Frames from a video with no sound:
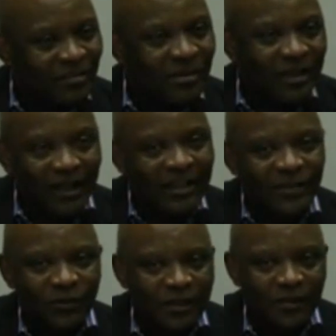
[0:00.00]
but at
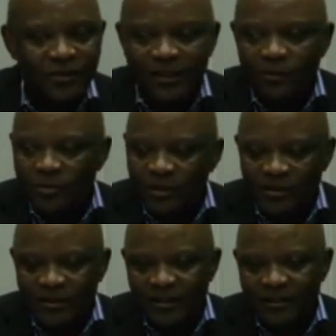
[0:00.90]
least for now, that will
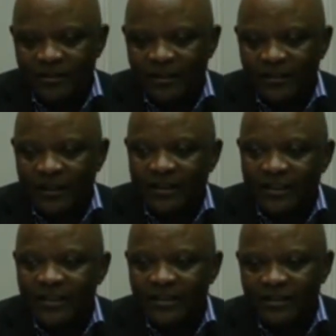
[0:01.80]
be a
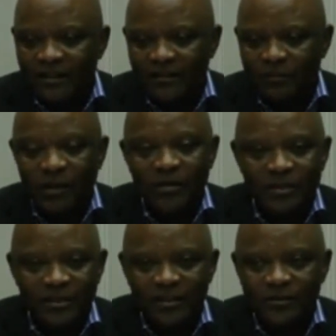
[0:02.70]
key
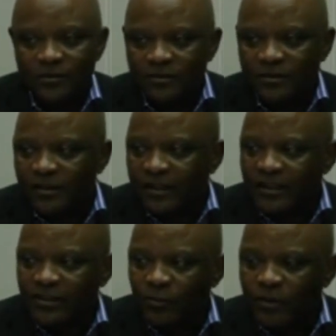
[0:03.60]
parameter to
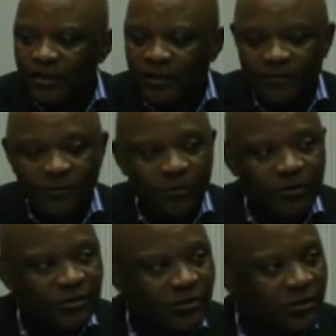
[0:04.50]
gauge where our
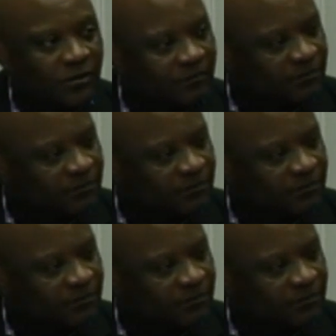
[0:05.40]
support should go.